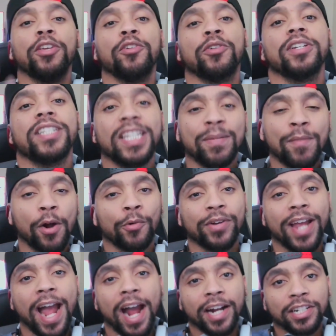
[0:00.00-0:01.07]
can see my
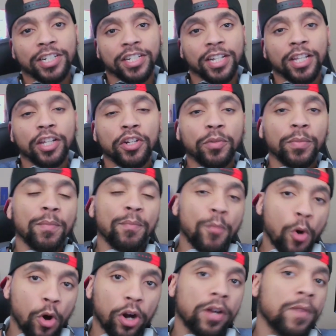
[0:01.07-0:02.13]
reactions a little bit
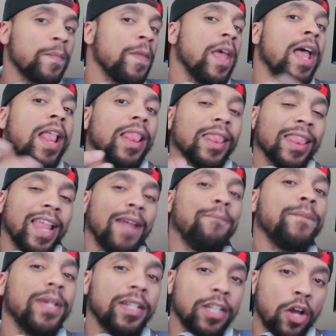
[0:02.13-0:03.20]
more. Let
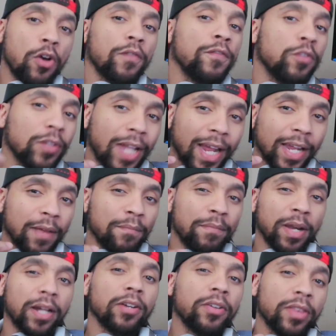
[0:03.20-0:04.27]
me know if you like it
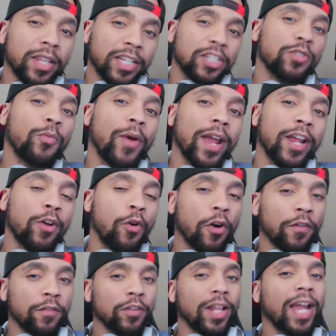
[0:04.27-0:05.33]
better this way or
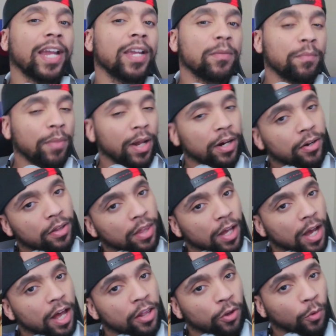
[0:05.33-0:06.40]
if you like it better the
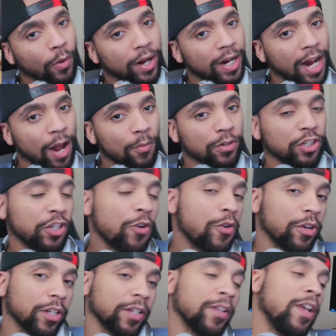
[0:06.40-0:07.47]
other way that I was
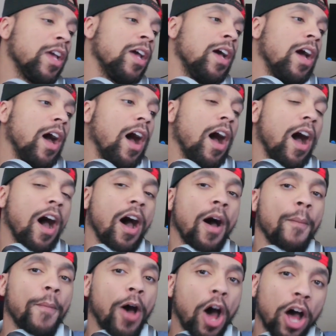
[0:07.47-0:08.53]
doing.
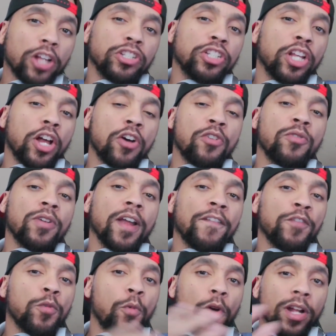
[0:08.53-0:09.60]
Also, if
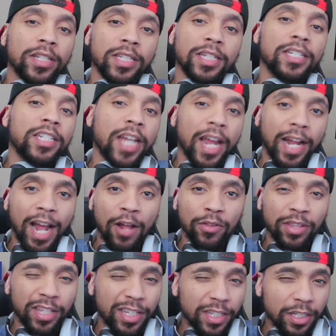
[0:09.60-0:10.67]
you want to check out
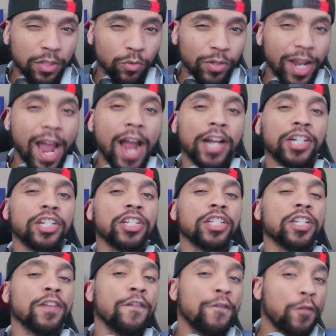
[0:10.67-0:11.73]
these reactions
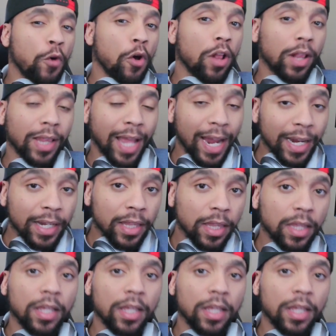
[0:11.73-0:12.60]
in full length,